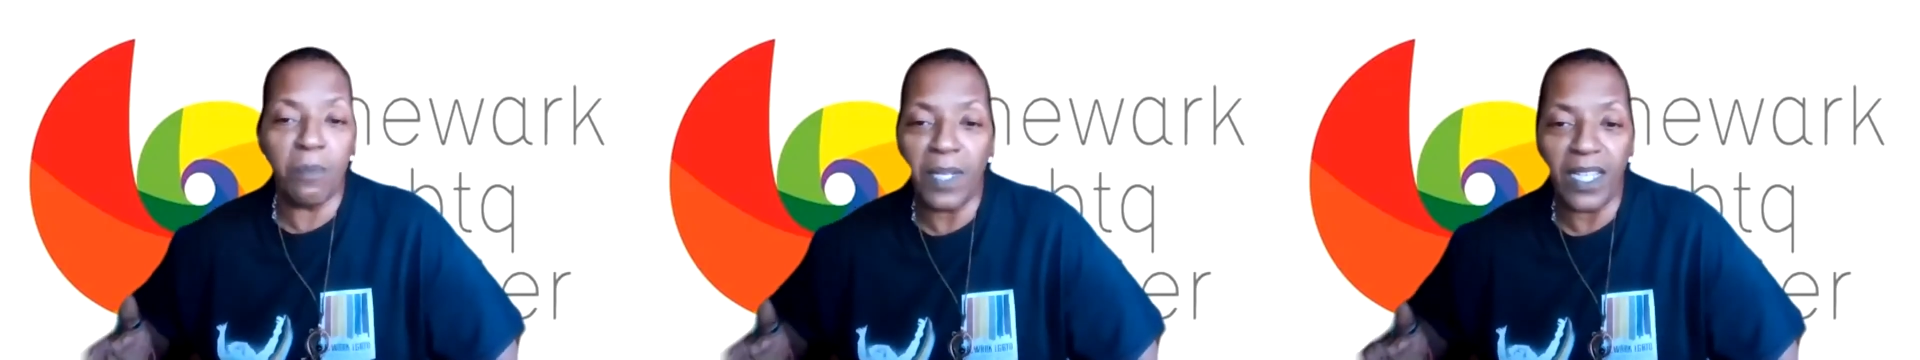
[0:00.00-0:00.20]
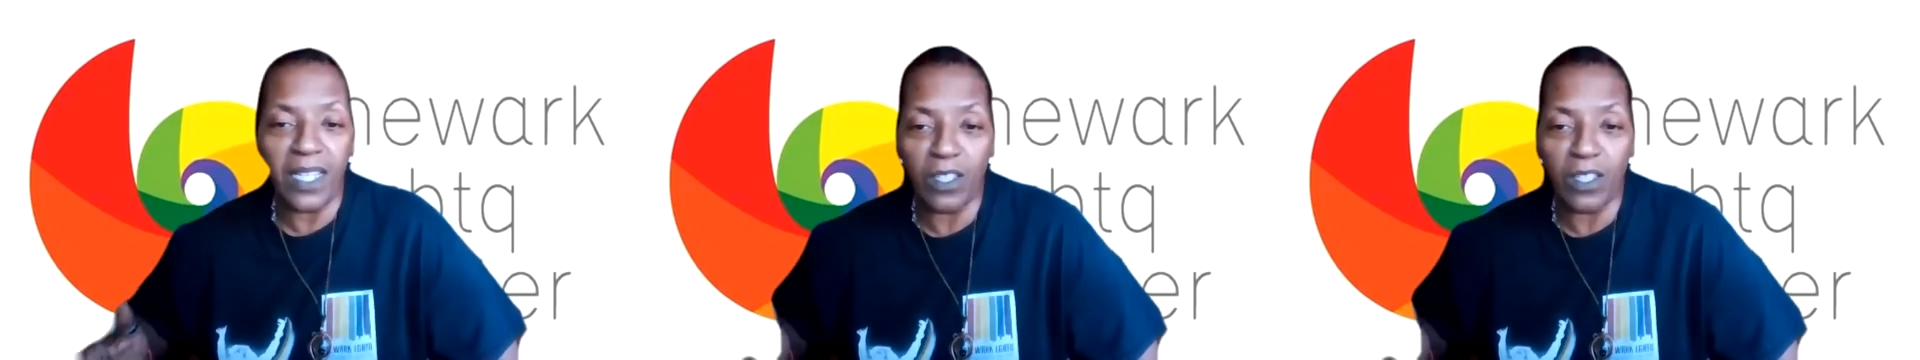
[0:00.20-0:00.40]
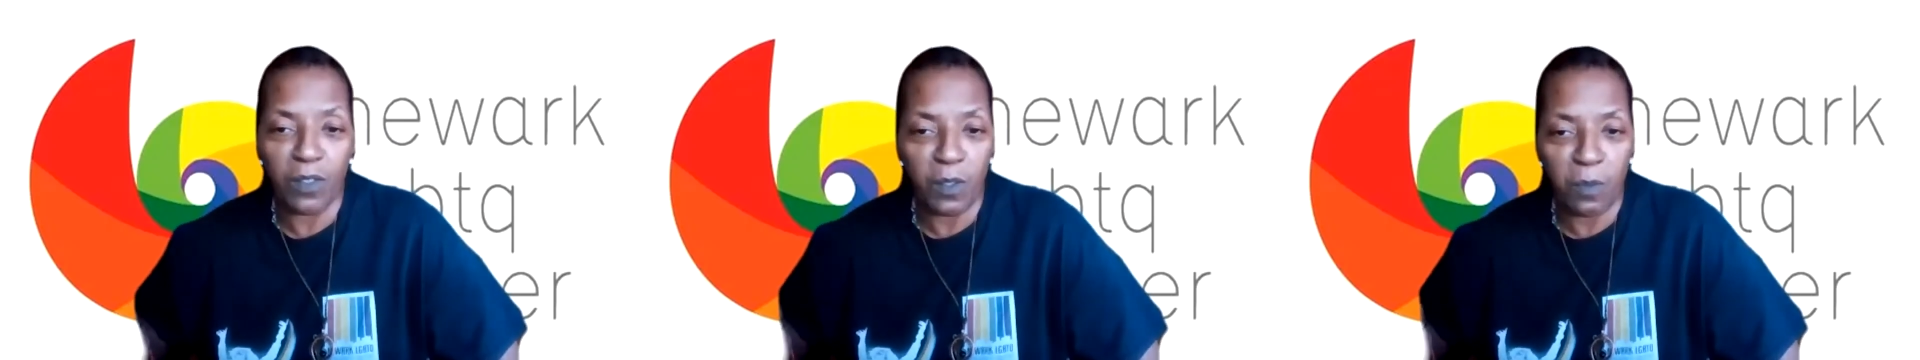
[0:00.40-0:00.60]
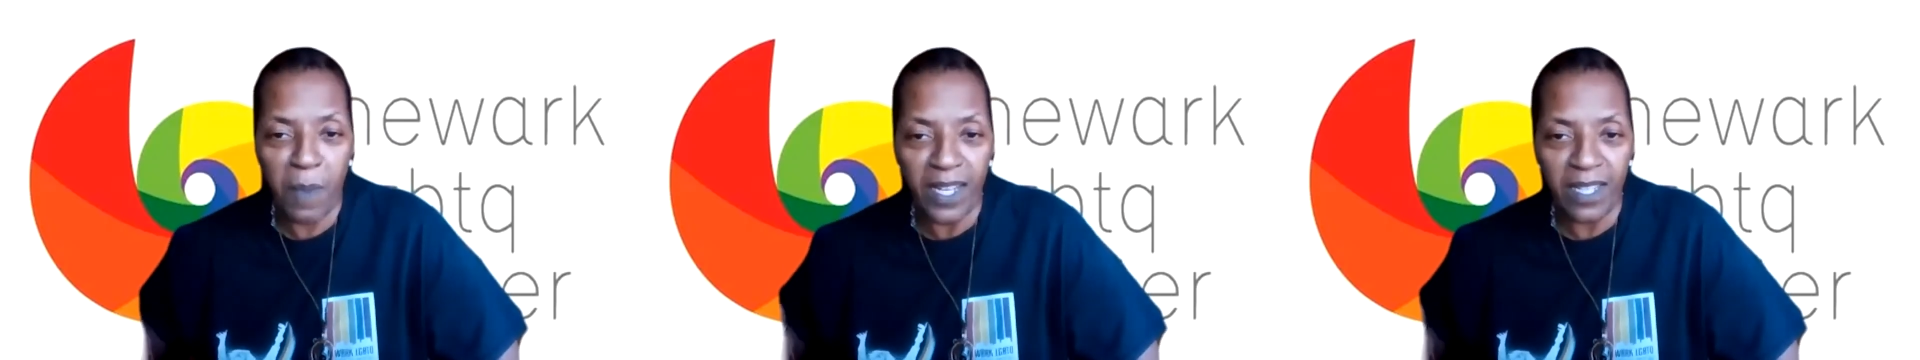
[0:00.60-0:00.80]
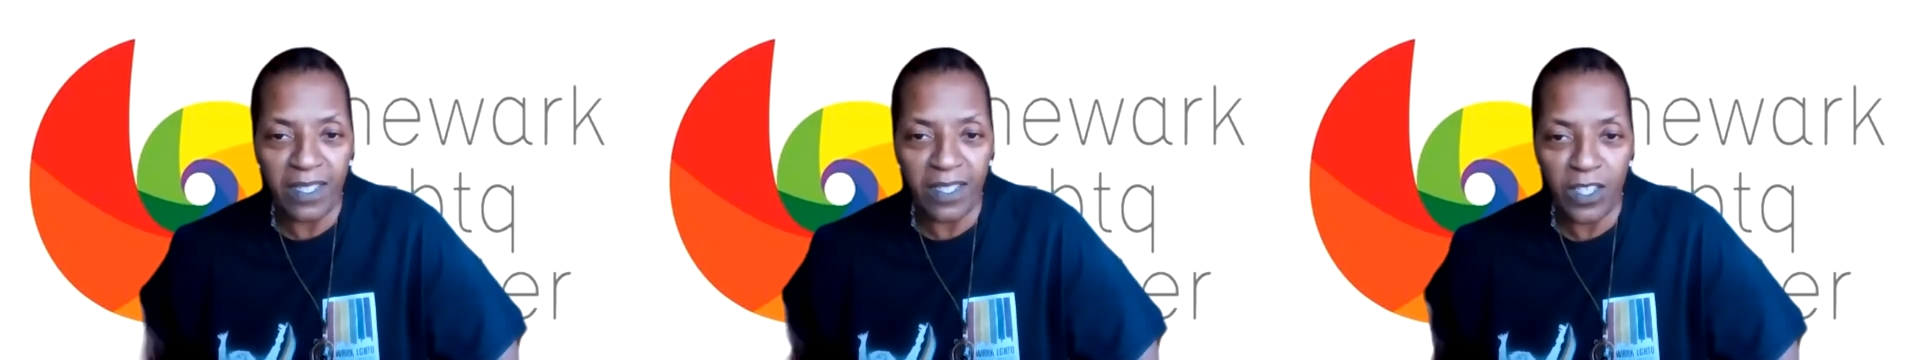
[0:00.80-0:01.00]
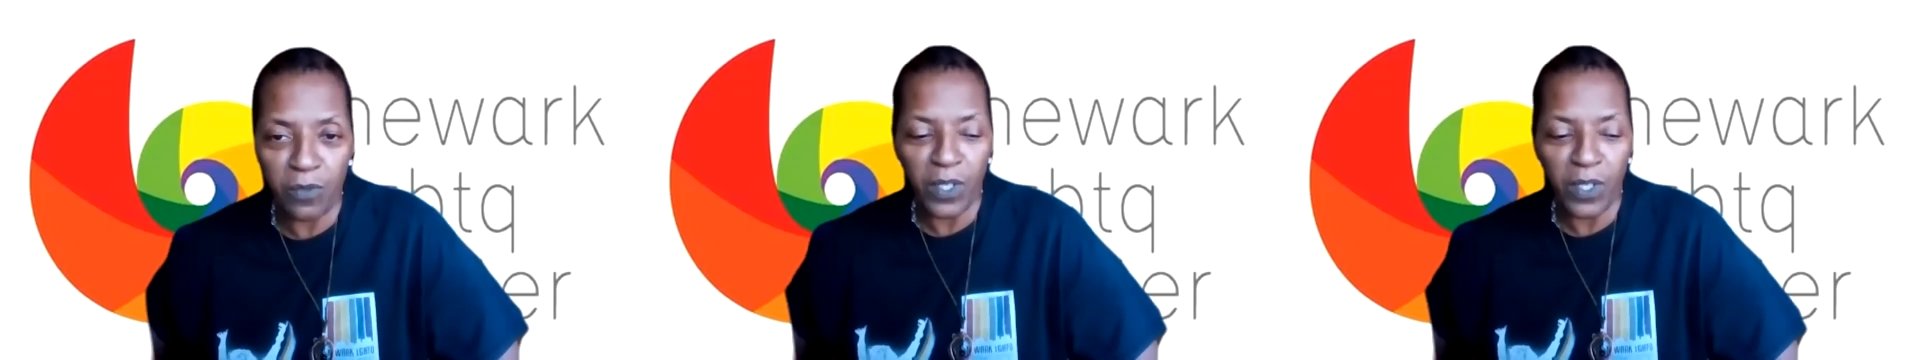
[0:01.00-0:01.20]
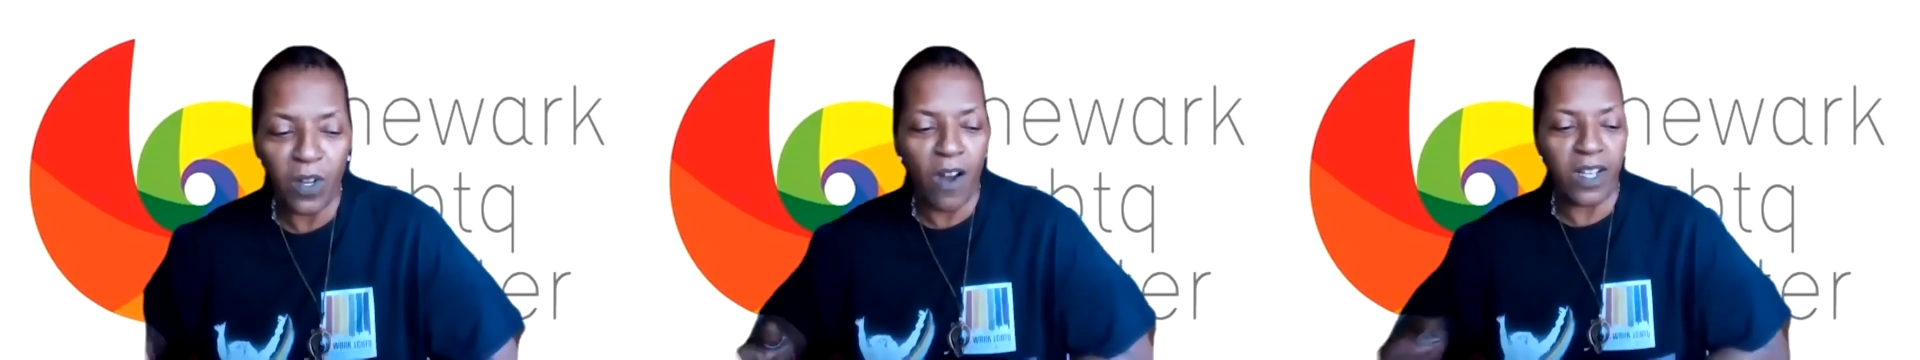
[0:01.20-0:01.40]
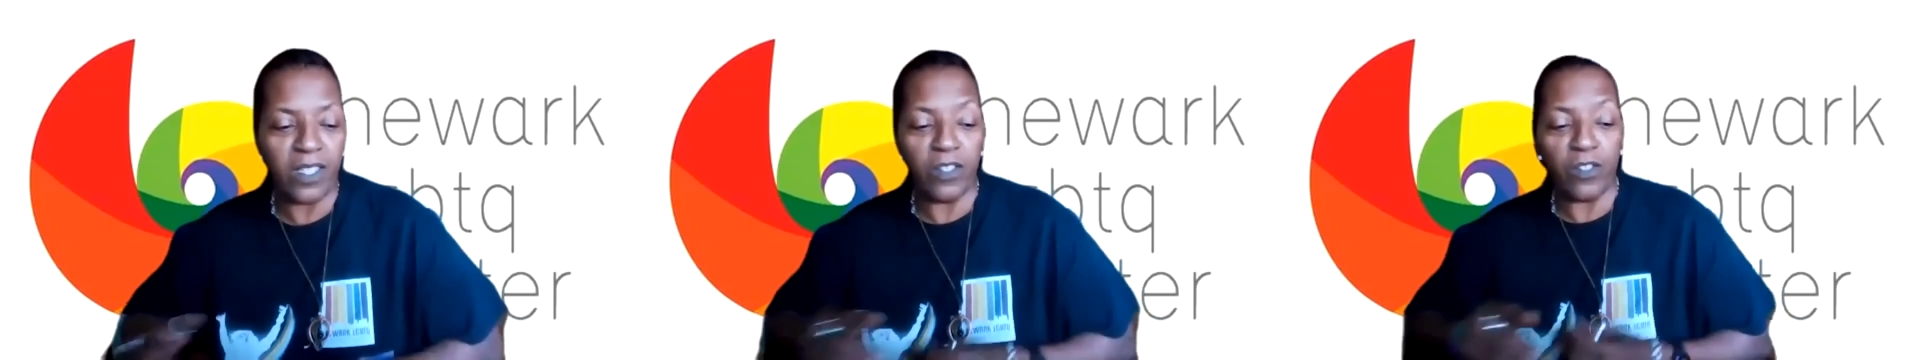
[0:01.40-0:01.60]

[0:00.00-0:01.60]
being disrespected and disregarded.